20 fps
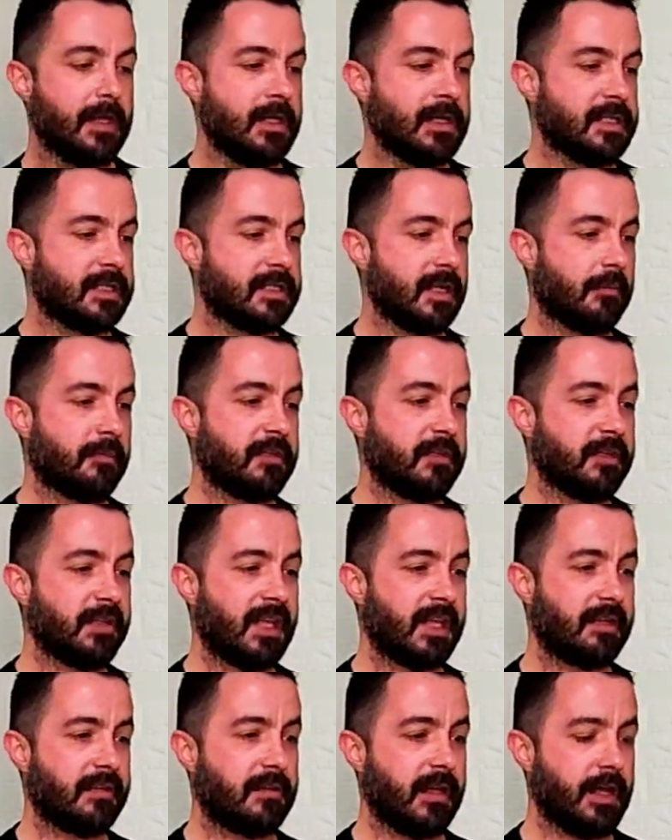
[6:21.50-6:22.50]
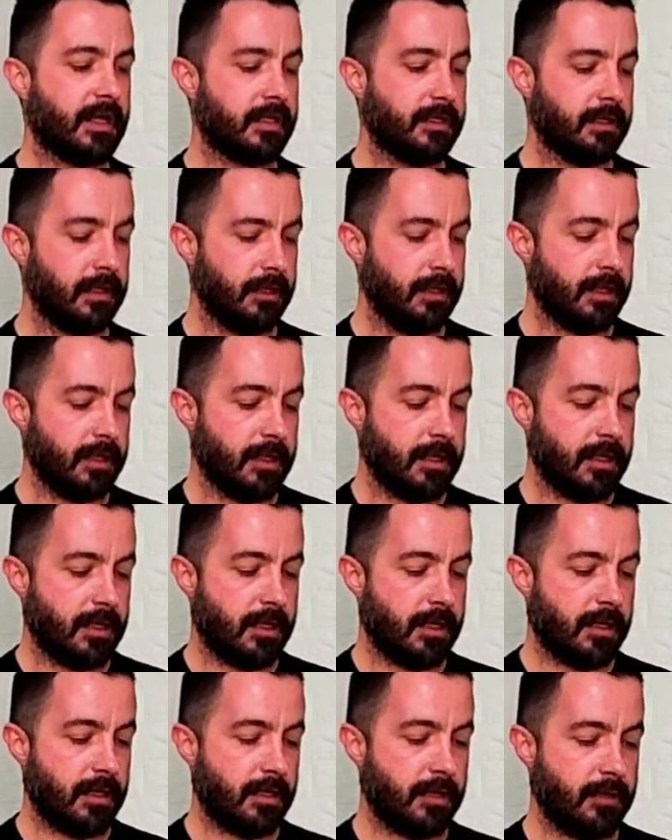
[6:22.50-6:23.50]
something like that,
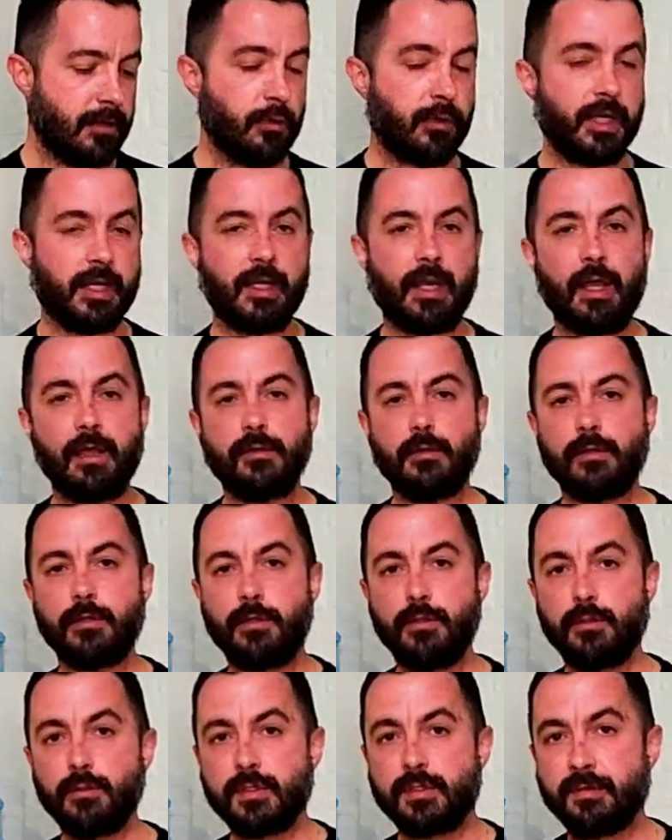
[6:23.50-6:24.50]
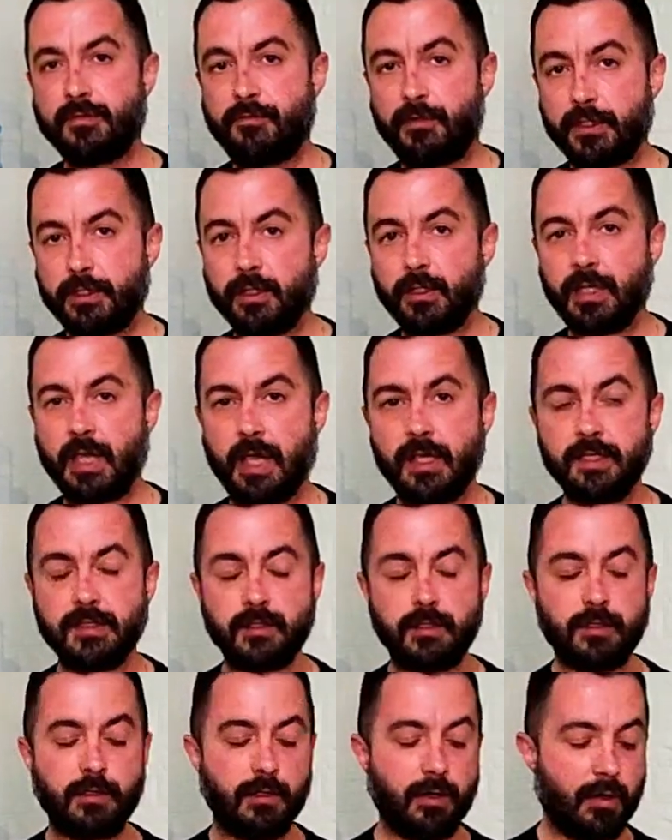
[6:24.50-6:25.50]
you can either use
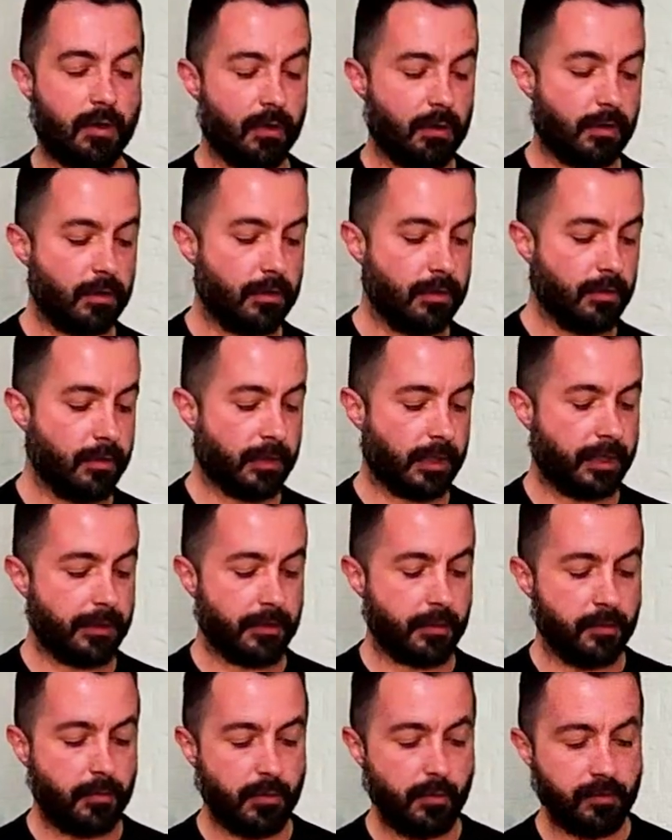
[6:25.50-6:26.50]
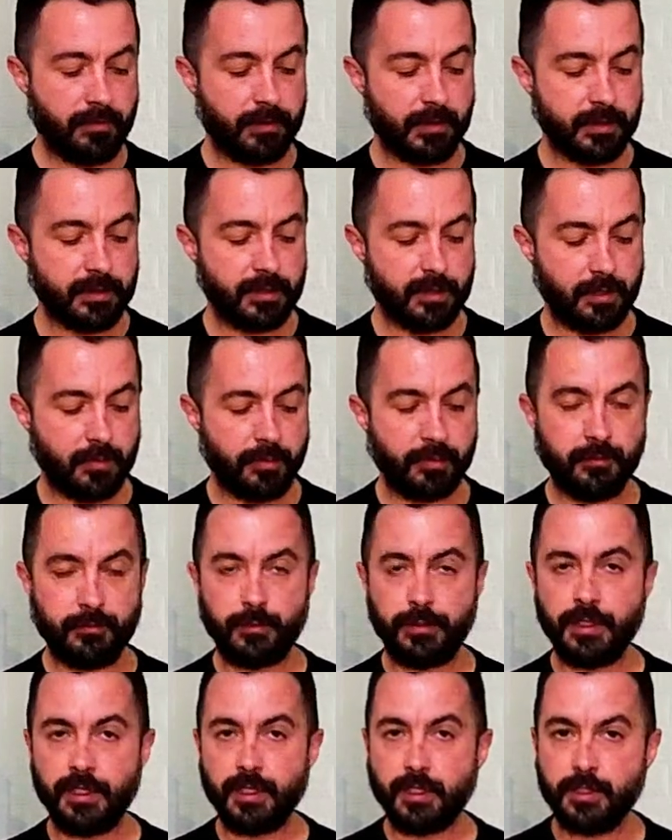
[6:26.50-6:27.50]
fertilizer, or you can remove the top
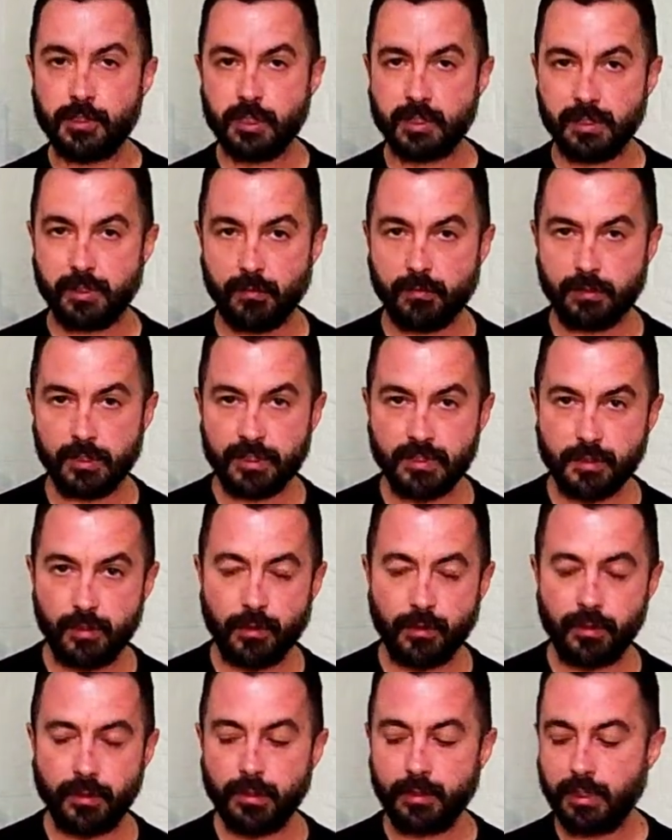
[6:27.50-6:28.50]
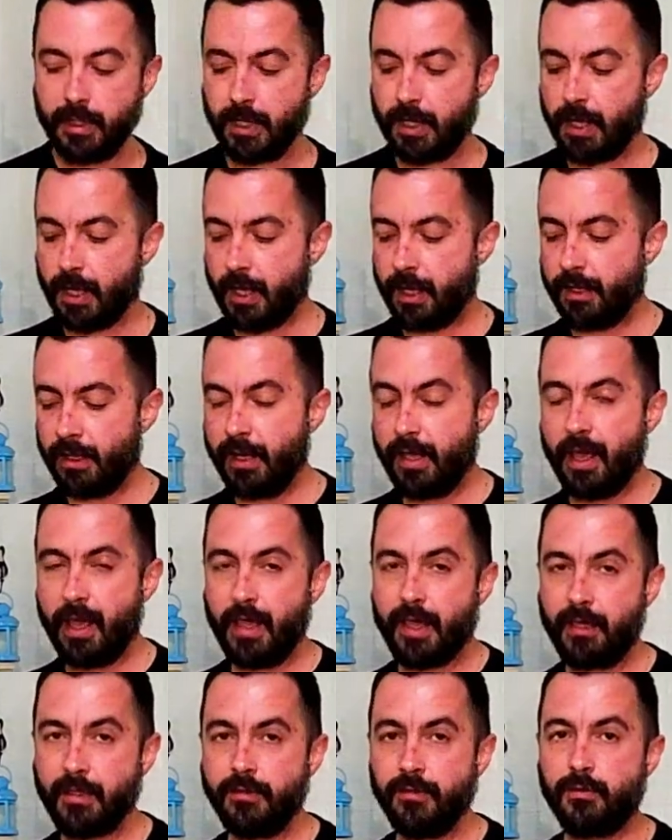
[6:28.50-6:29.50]
3 inches of the soil and
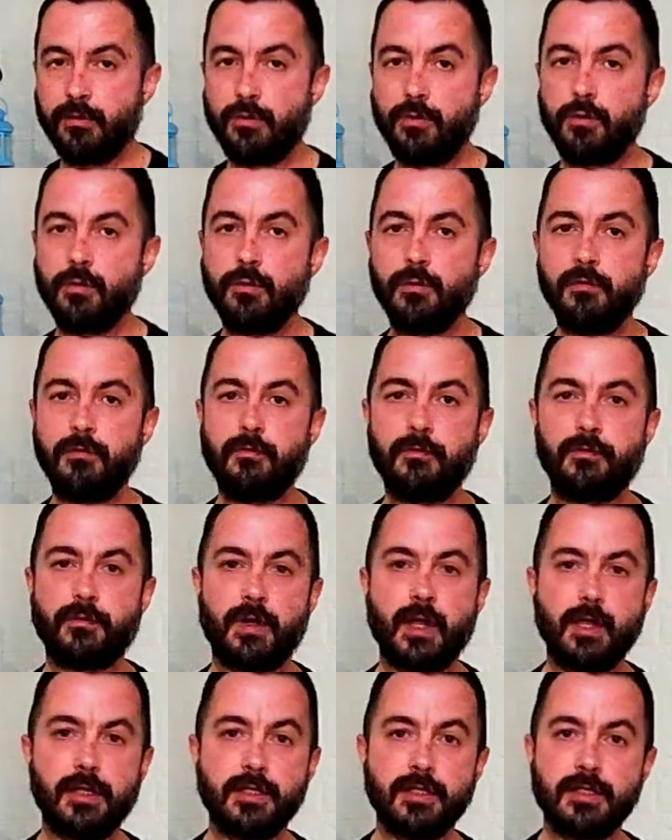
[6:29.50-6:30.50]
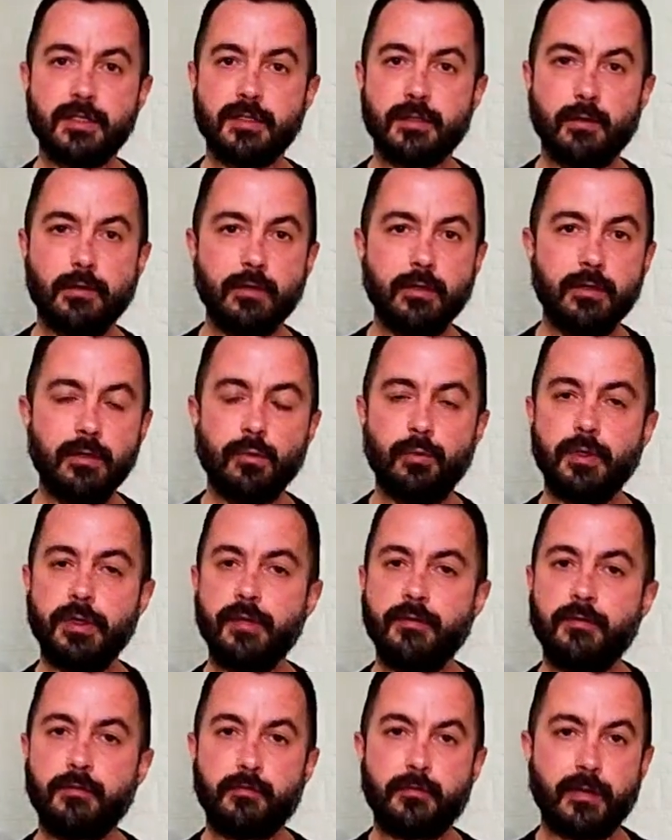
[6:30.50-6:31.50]
add new fresh soil
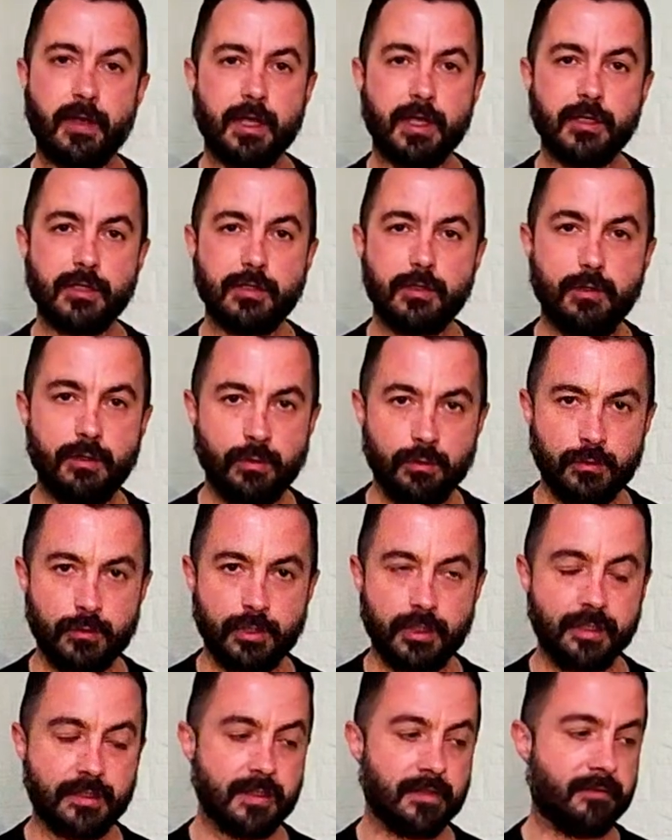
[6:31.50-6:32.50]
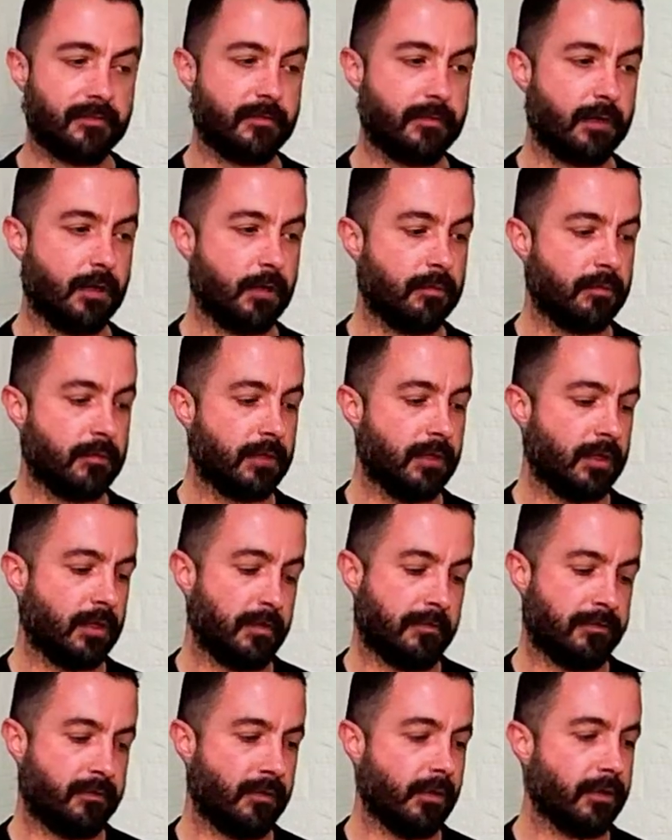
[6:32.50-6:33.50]
with fresh nutrients
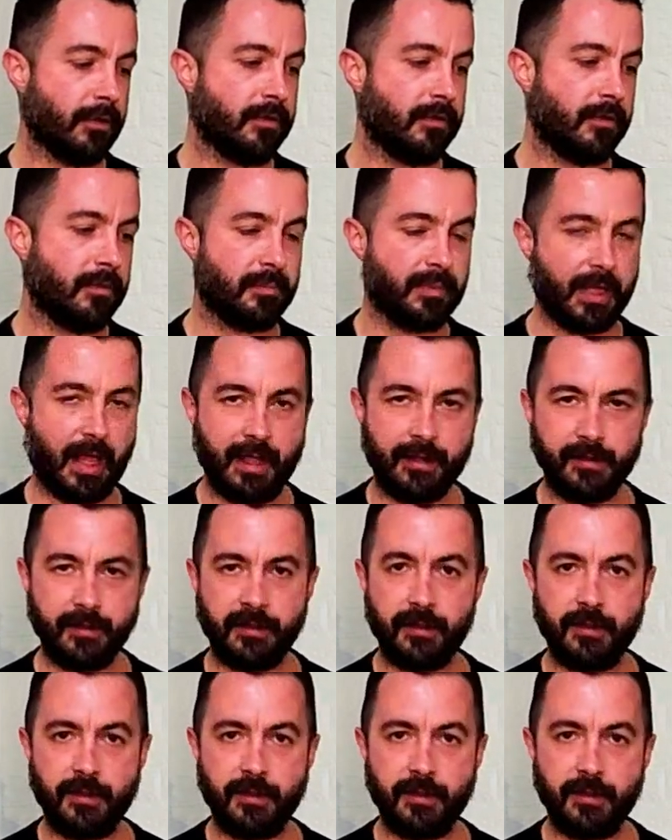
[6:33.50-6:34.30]
for the plant,